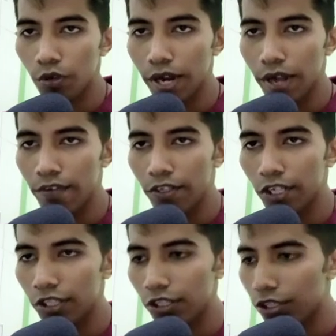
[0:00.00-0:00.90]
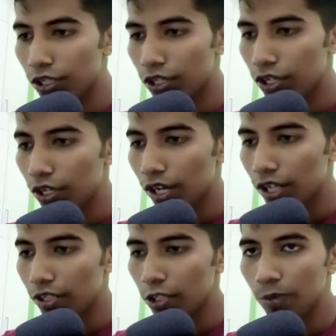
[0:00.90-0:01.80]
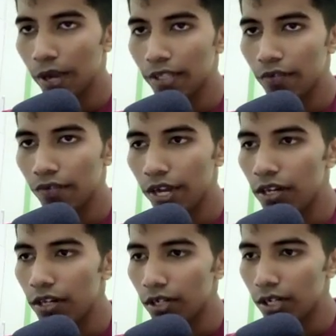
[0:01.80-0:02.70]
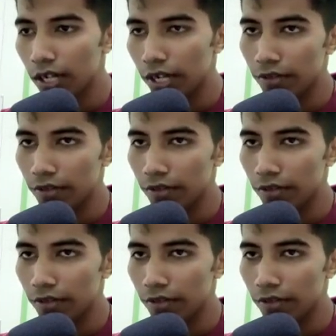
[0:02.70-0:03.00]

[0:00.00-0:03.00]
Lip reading: I will just run this Python file, and